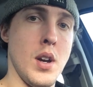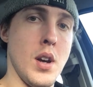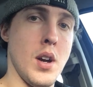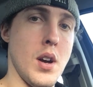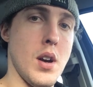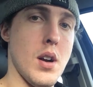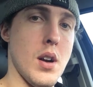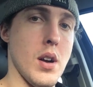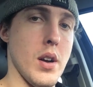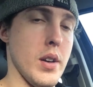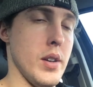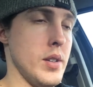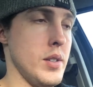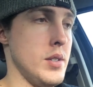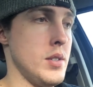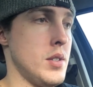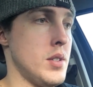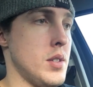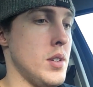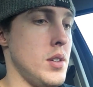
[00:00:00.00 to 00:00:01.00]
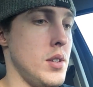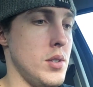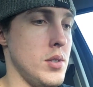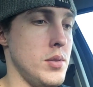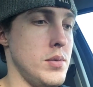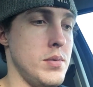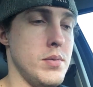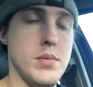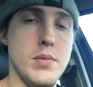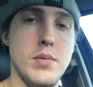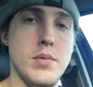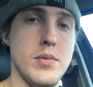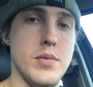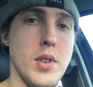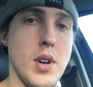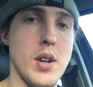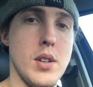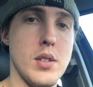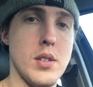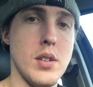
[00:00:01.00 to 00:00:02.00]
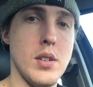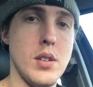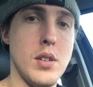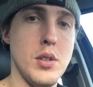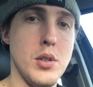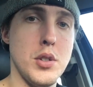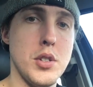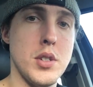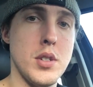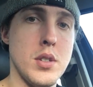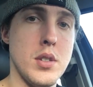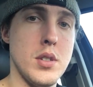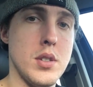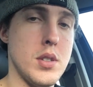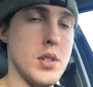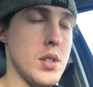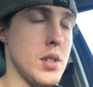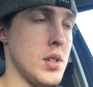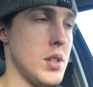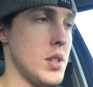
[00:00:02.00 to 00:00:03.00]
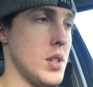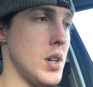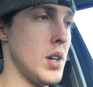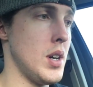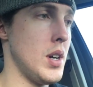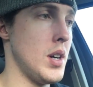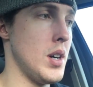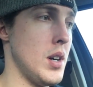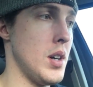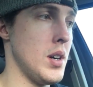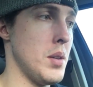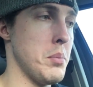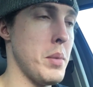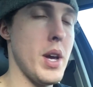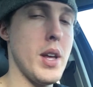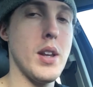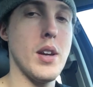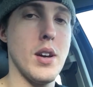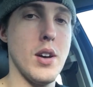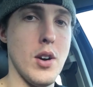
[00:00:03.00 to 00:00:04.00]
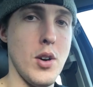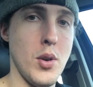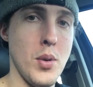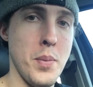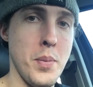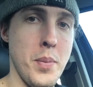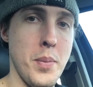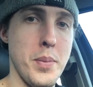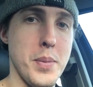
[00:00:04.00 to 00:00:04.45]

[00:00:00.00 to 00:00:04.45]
All right, so final conclusions. Uh, made it home,